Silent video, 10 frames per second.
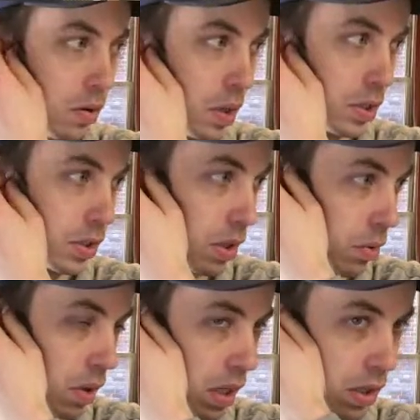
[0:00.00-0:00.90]
question a
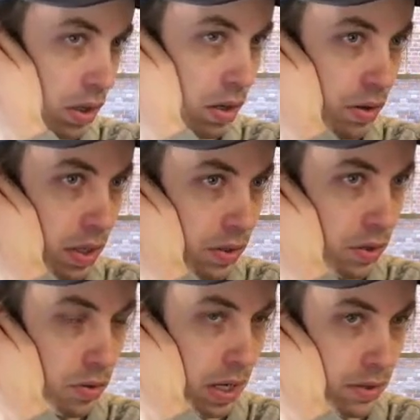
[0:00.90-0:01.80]
while ago that
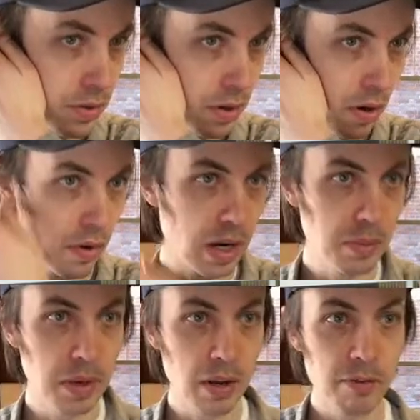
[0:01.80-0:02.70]
you answered already,
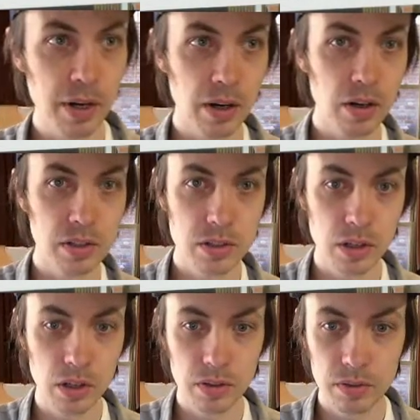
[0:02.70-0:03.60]
but I figure it's
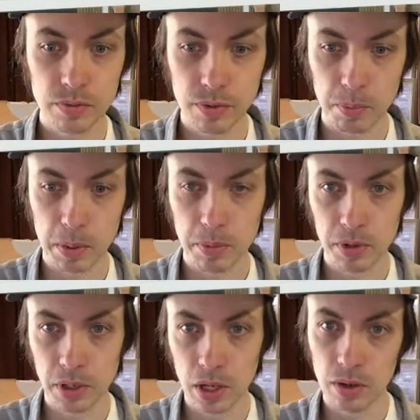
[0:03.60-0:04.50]
good for people
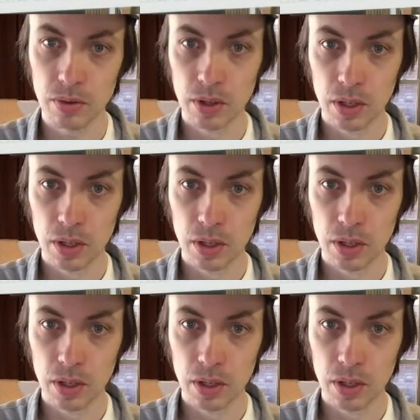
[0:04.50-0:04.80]
to know.